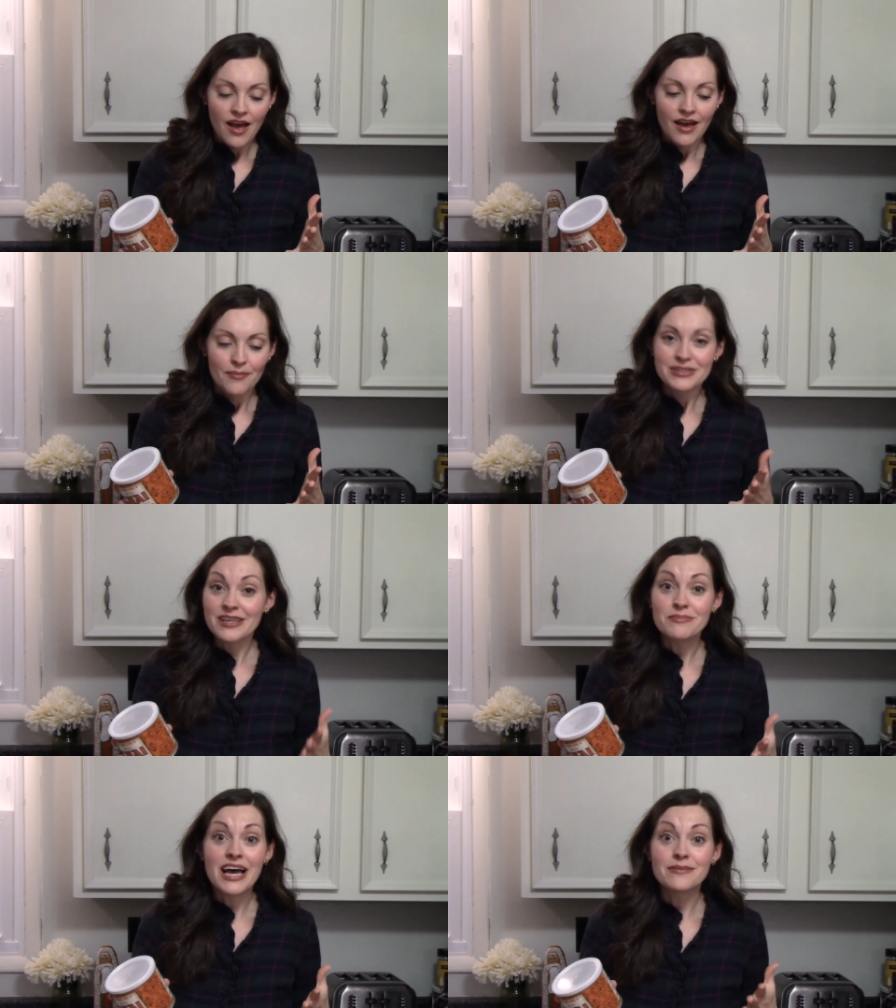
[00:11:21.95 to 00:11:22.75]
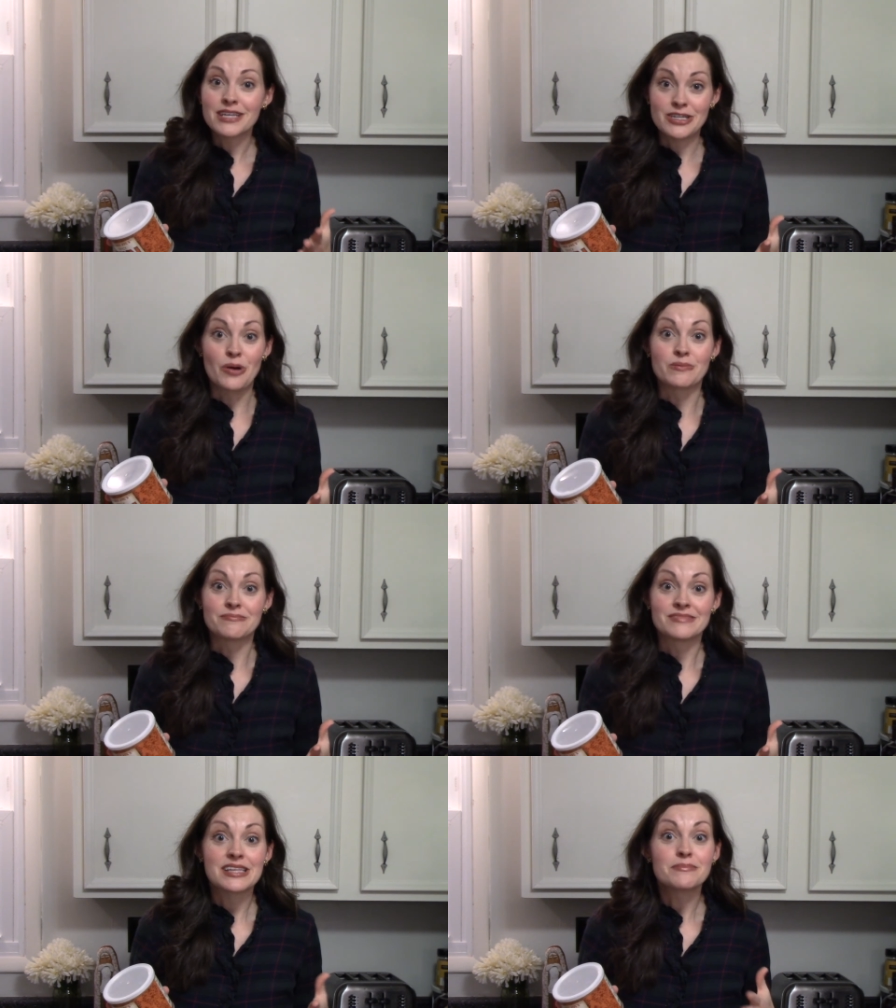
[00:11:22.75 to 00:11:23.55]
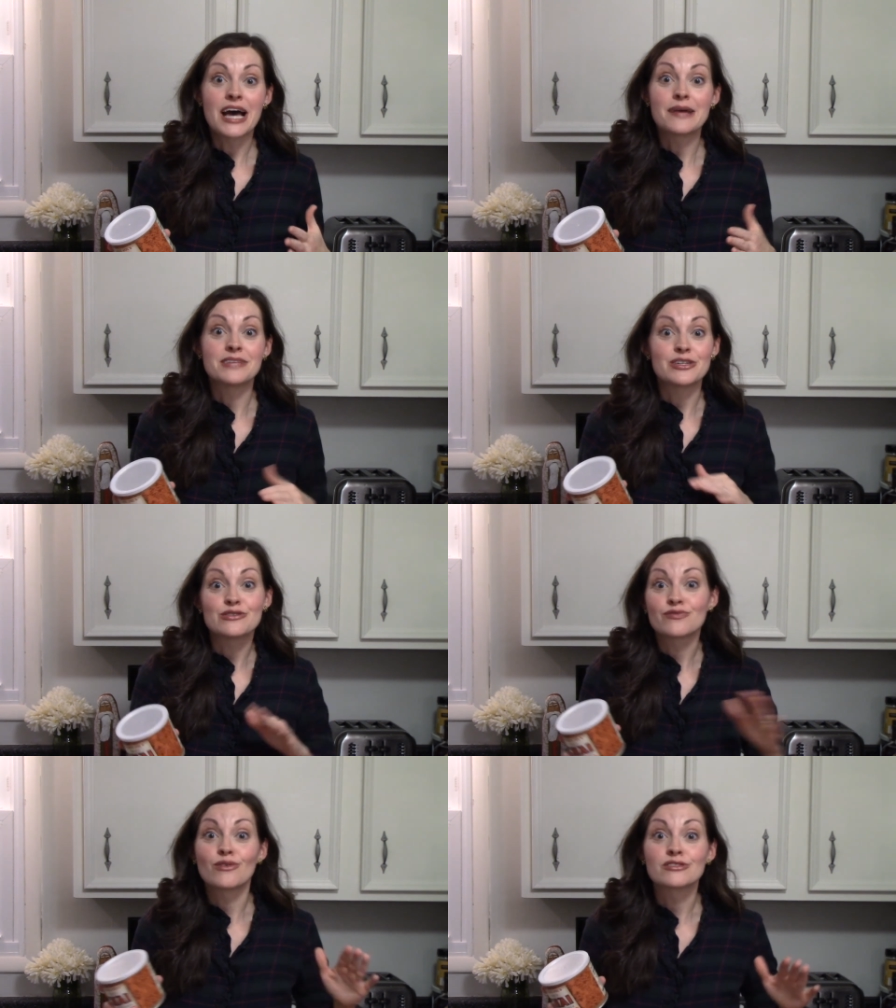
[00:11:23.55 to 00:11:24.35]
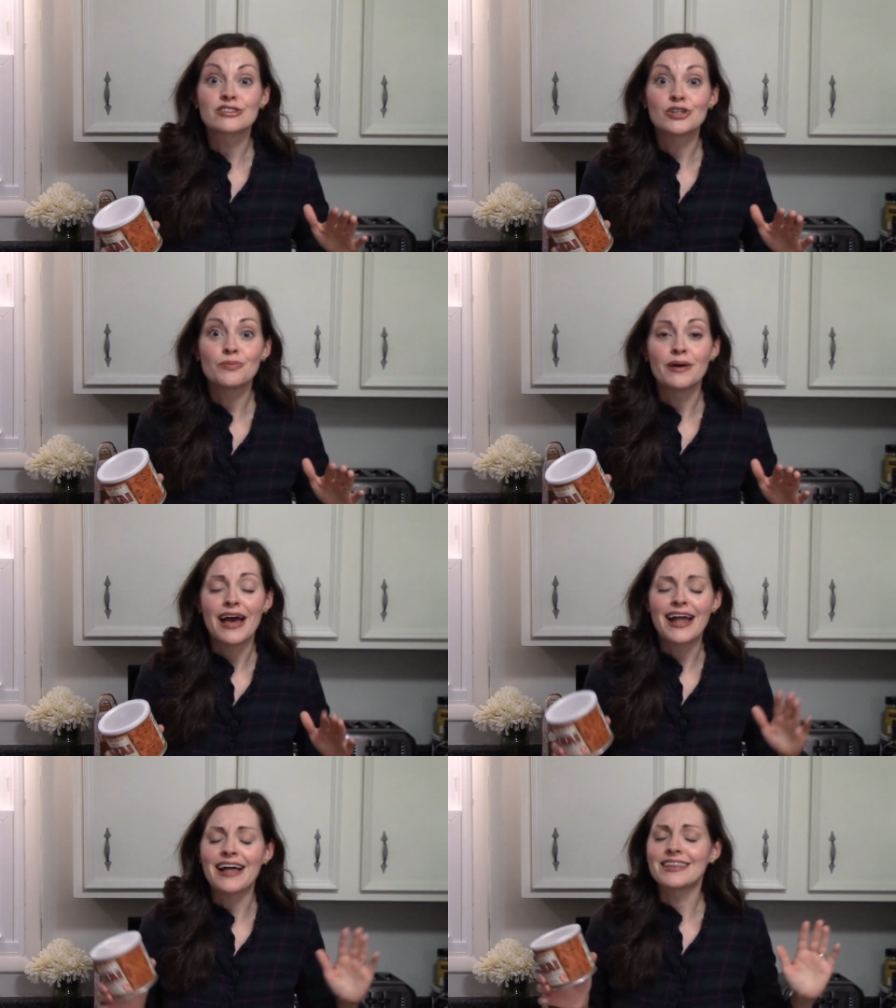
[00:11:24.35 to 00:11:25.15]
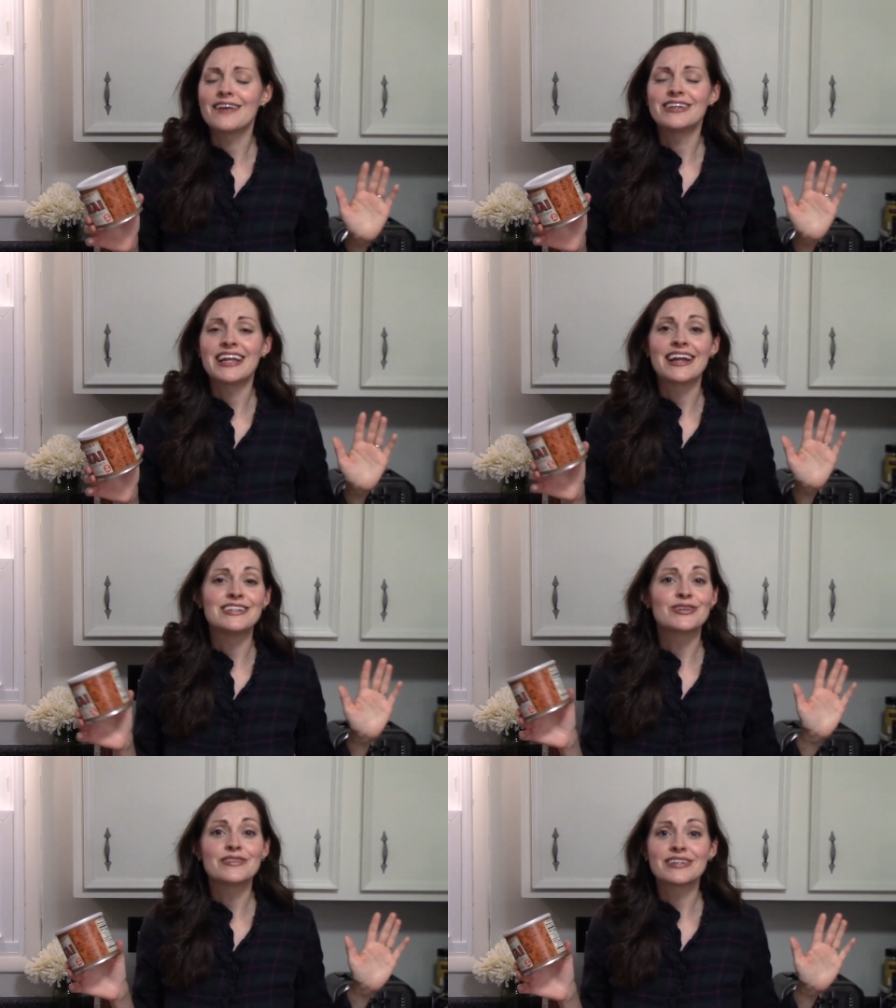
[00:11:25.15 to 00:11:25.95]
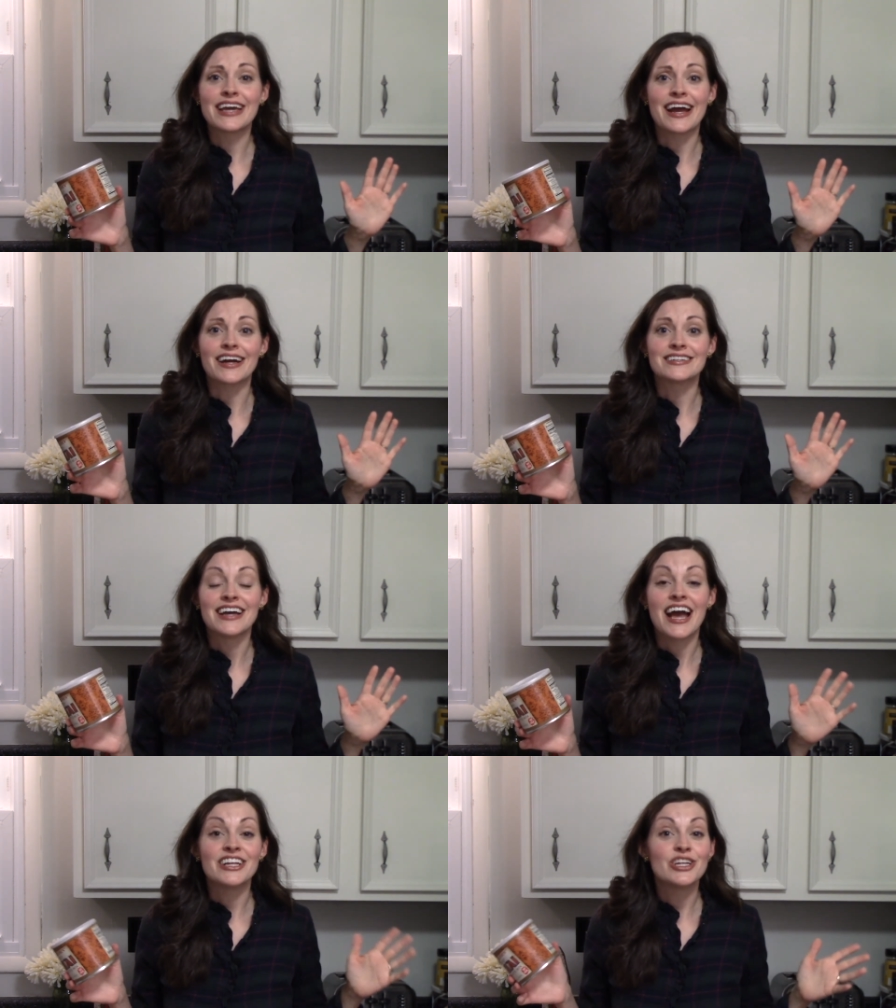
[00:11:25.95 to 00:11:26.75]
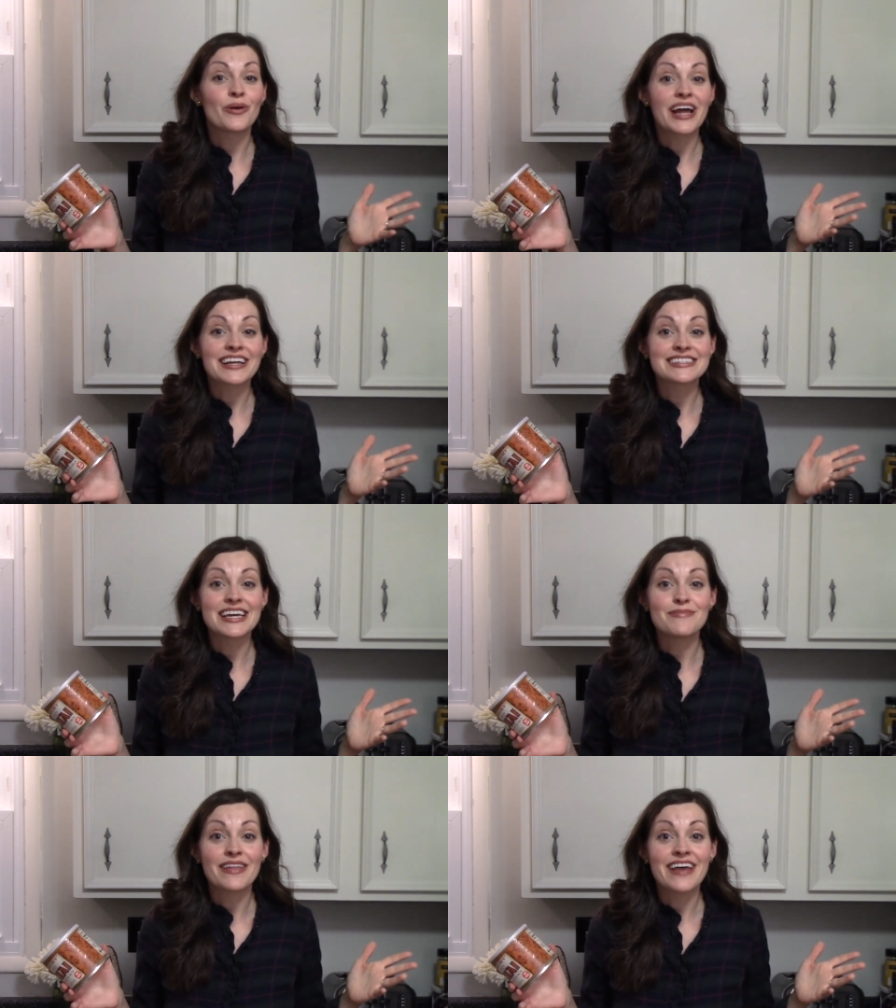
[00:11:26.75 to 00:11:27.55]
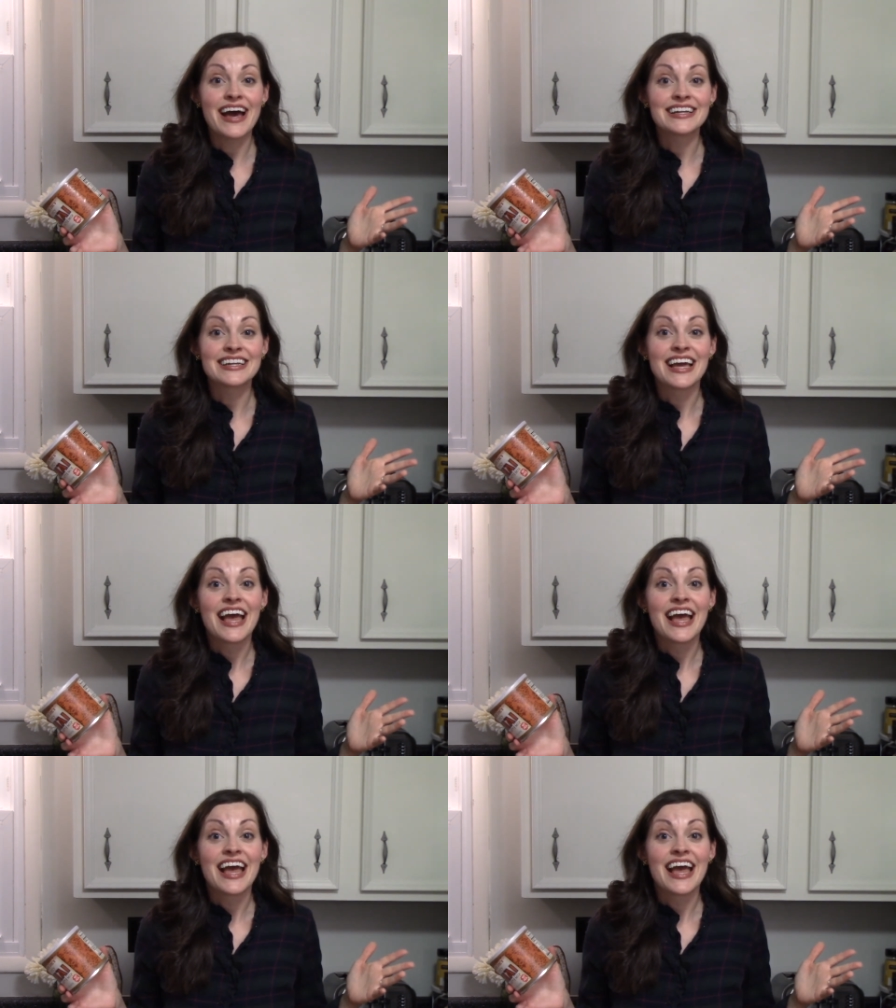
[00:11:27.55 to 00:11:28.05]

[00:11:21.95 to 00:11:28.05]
But sometimes I don't. Sometimes I use a full scoop, and I love it, and I don't even care. And you know what I can say about that?